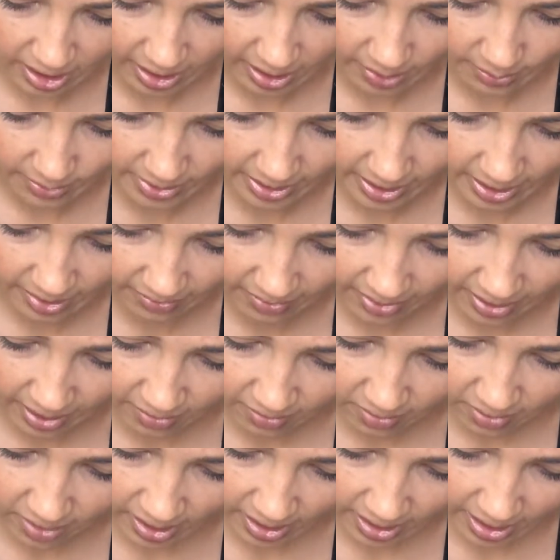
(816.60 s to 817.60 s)
that I was giving
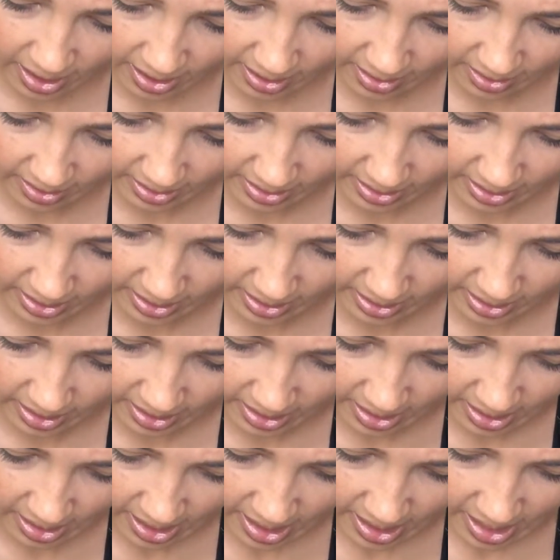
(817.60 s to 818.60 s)
everything else.
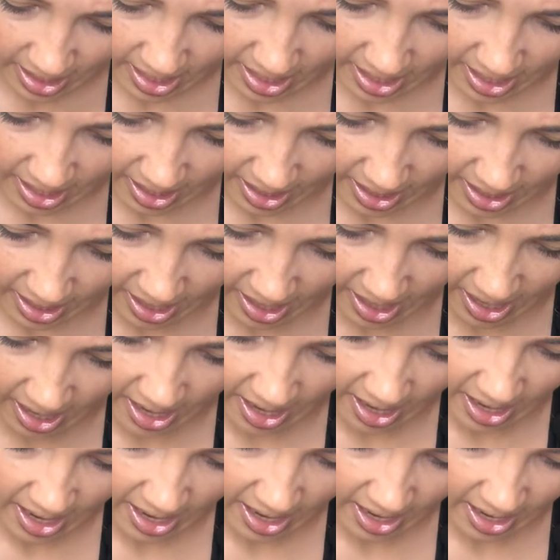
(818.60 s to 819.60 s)

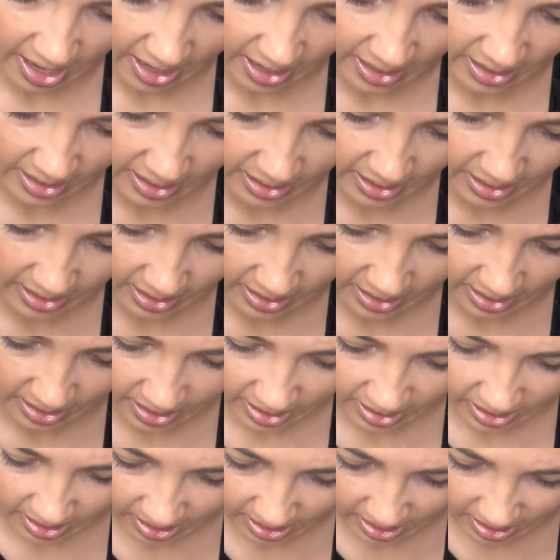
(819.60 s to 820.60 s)
And
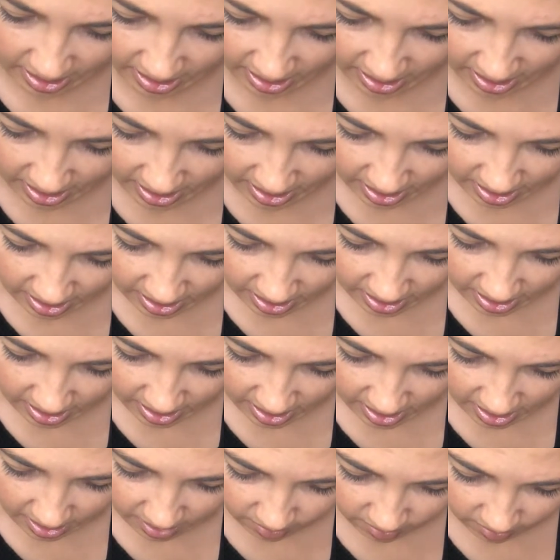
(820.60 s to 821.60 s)

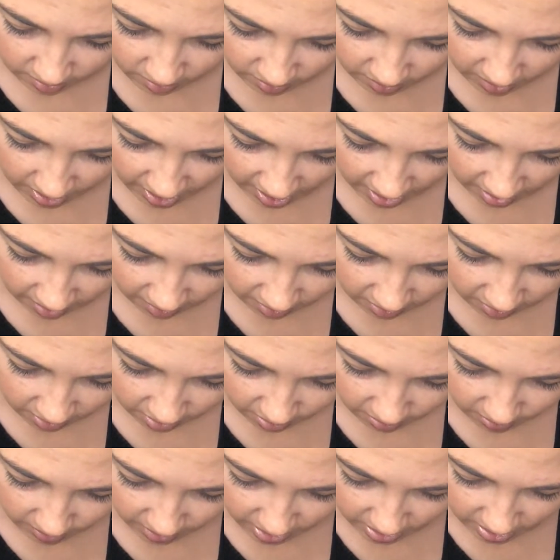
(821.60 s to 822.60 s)
I'm
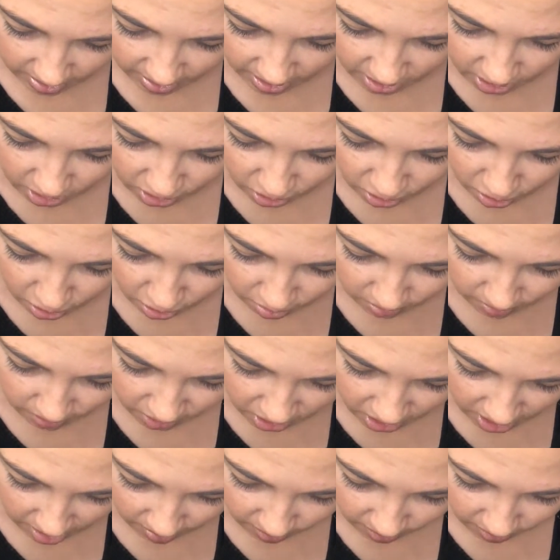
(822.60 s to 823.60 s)
careful because there's so
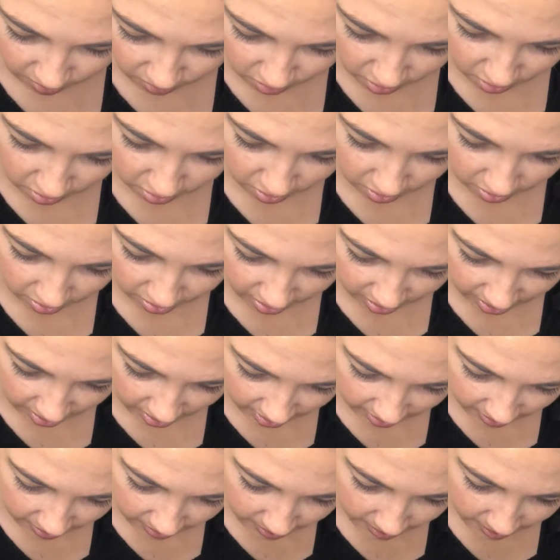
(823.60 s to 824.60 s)
much happy root growth
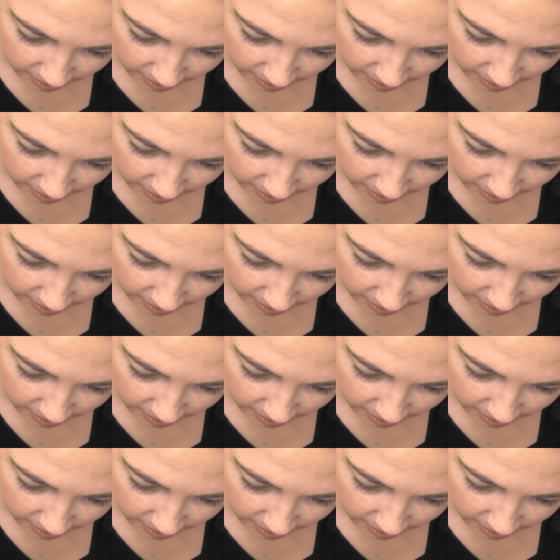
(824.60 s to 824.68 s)
here.